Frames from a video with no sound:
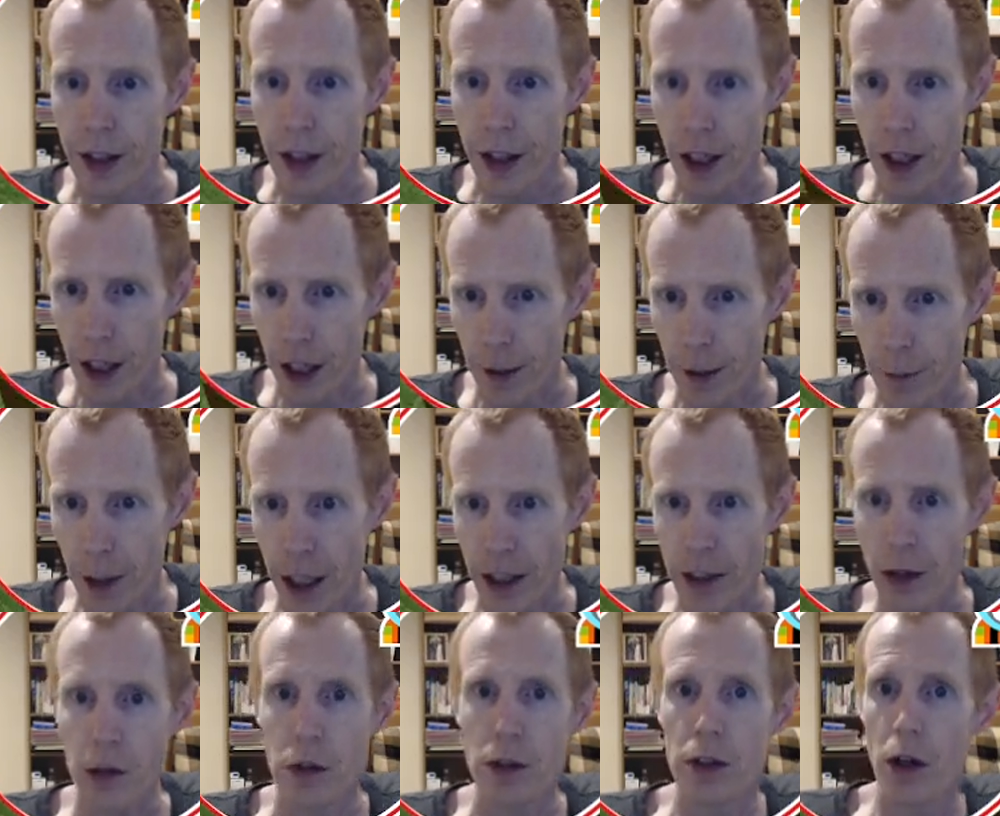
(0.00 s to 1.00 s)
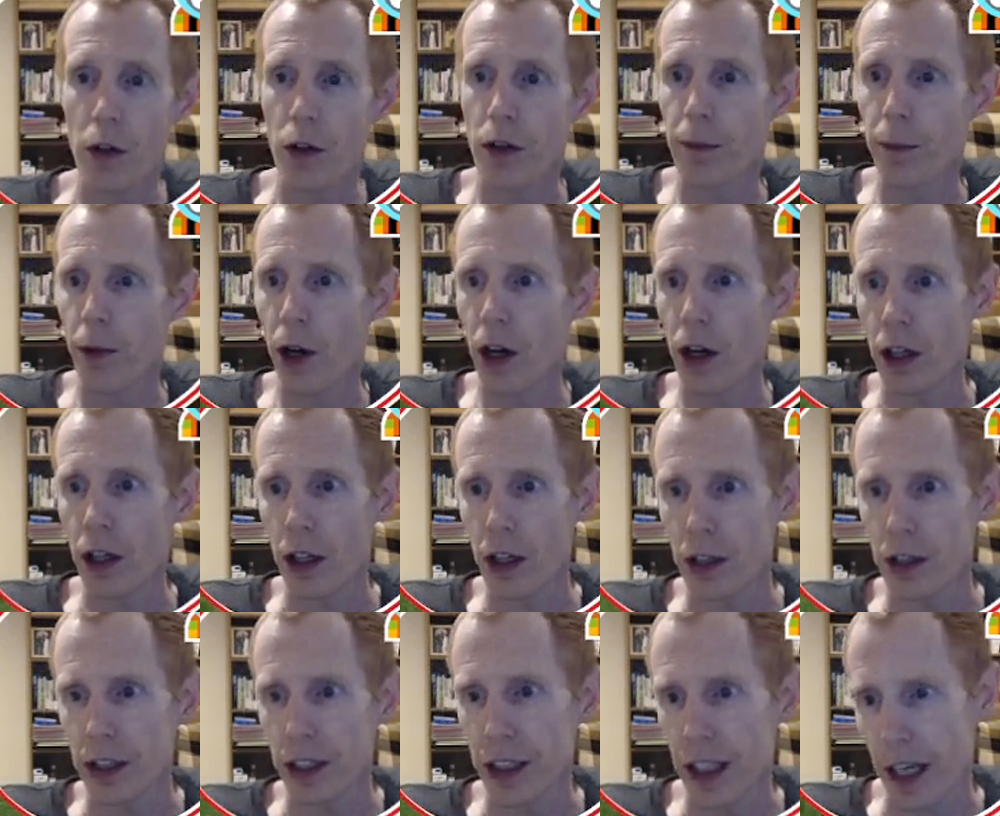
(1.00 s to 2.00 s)
I don't know them
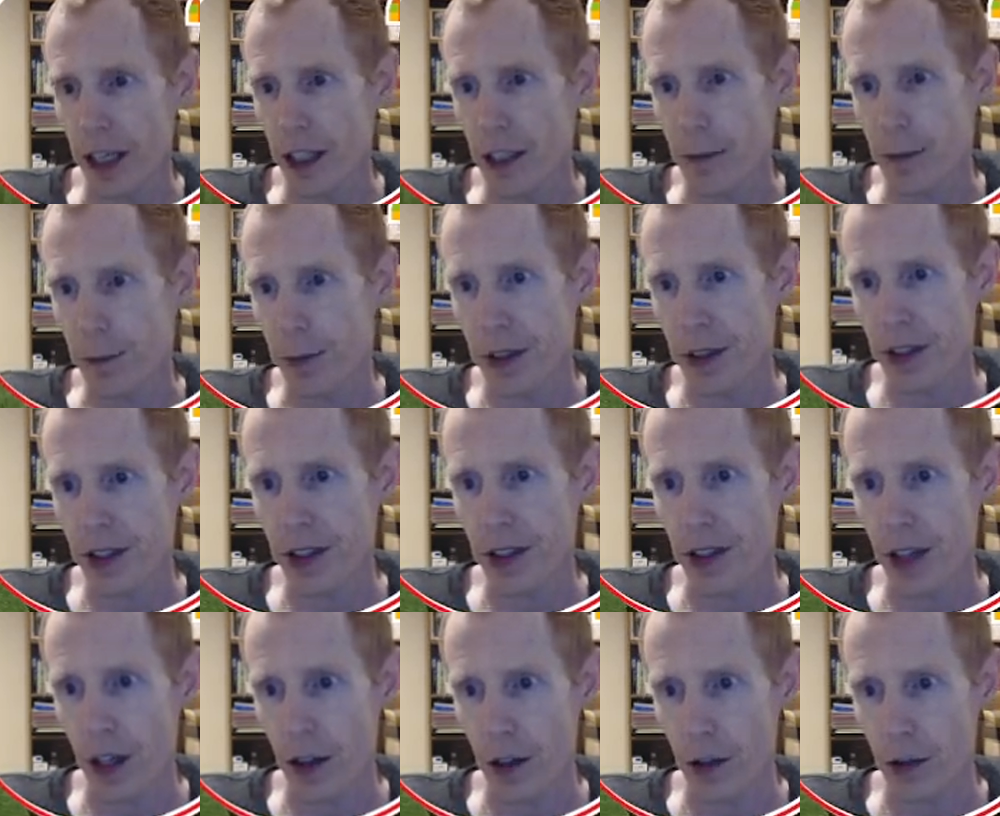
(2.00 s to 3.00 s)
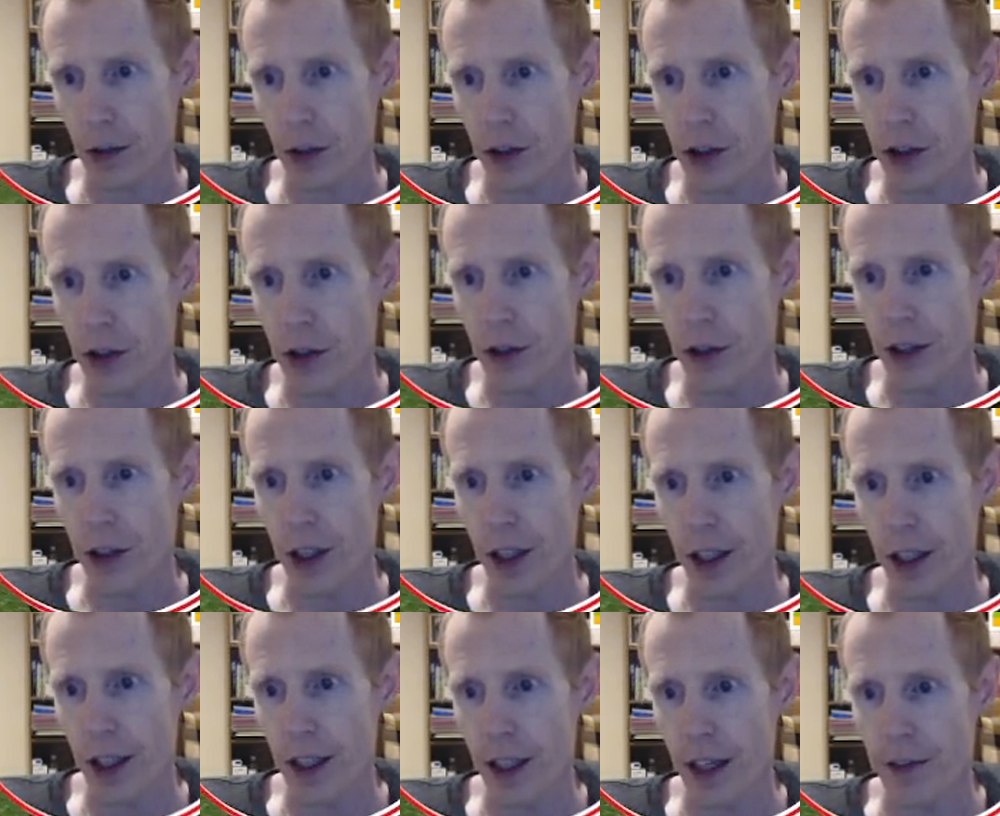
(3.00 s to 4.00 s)
all yet, but I'll tune
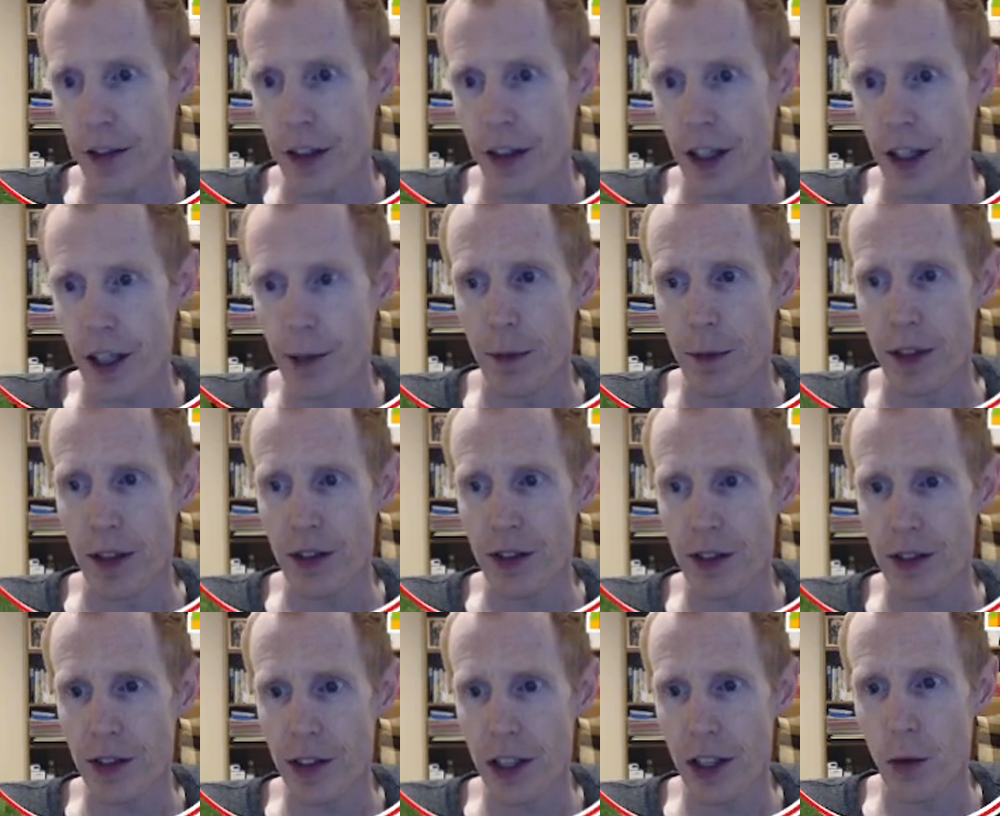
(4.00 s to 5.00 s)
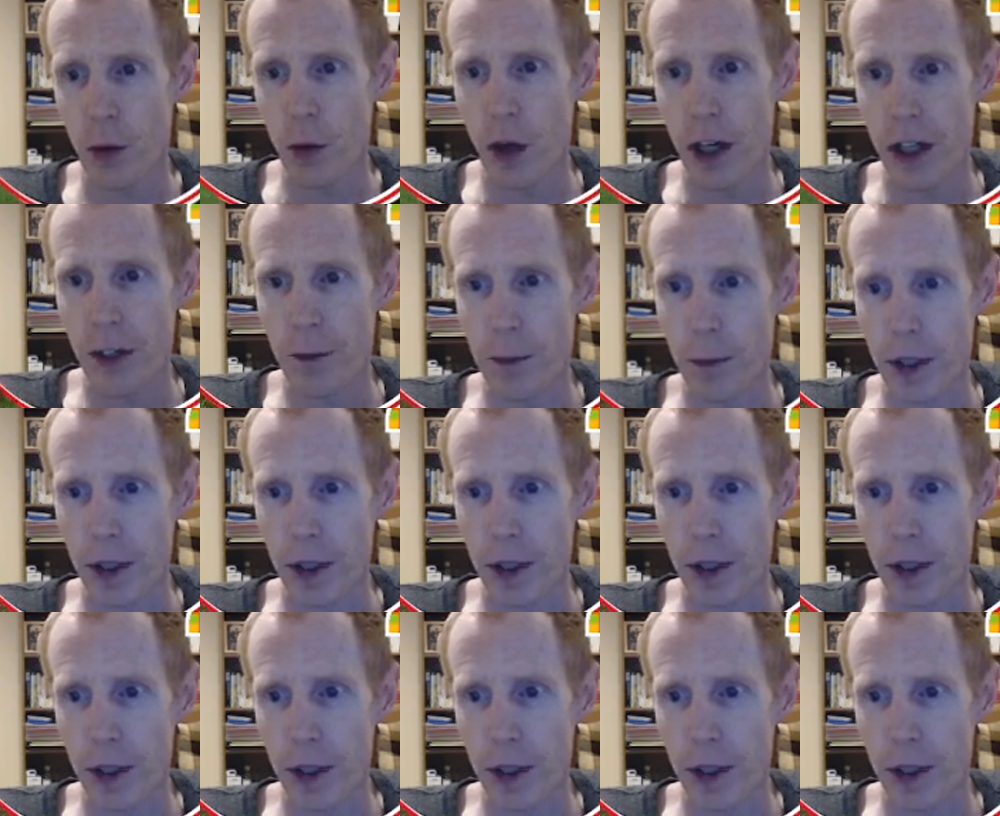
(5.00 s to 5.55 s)
you in every time I see one.